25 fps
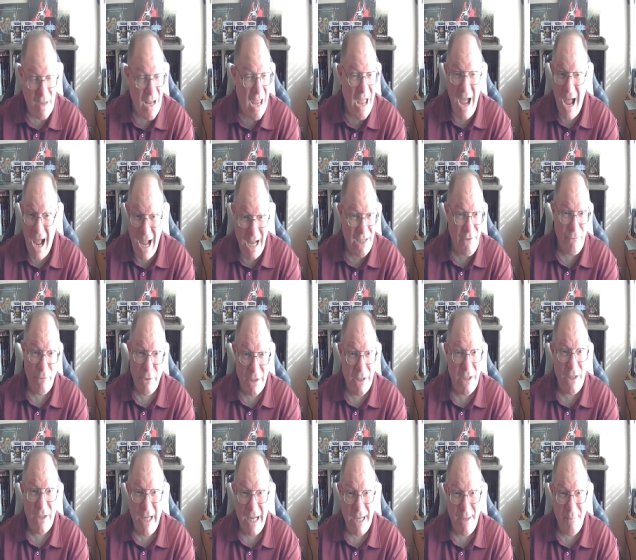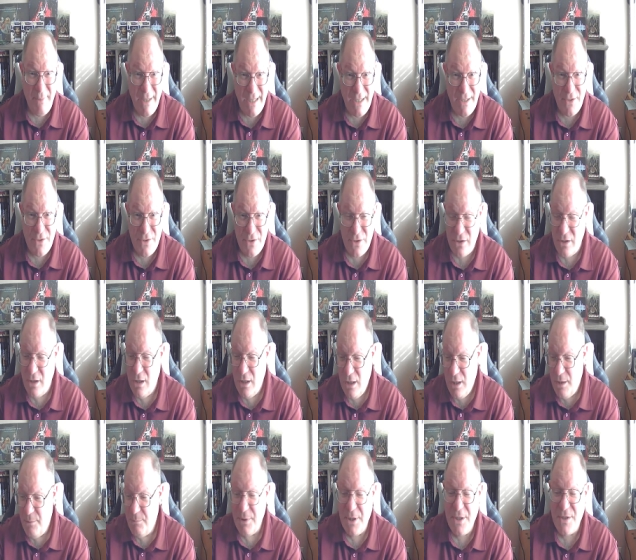I really like pins
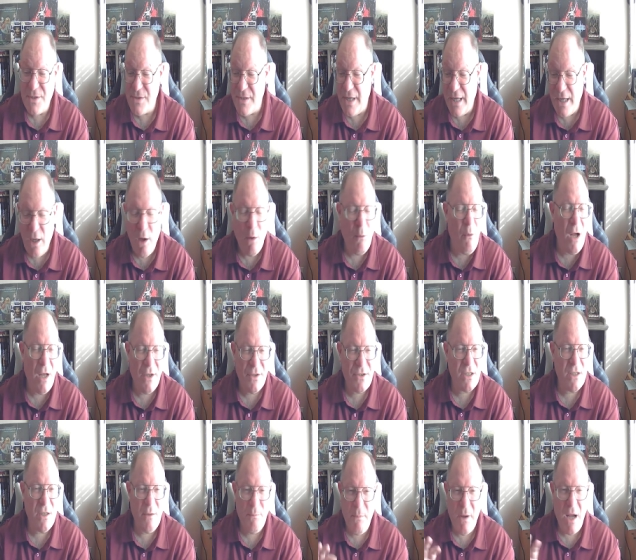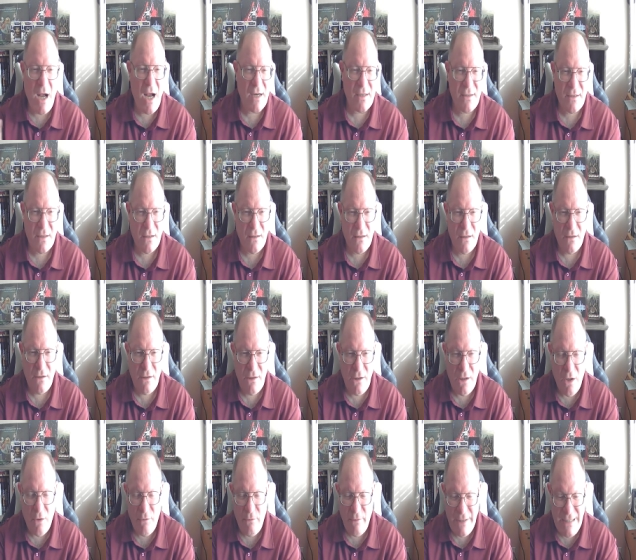because they go onto the box, you
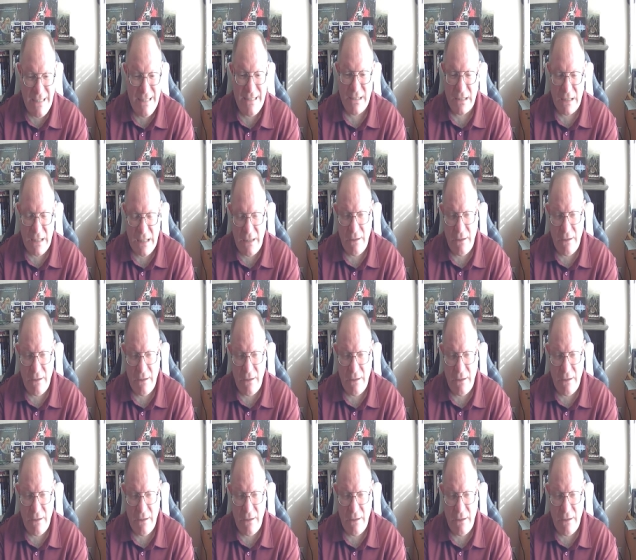know, easily.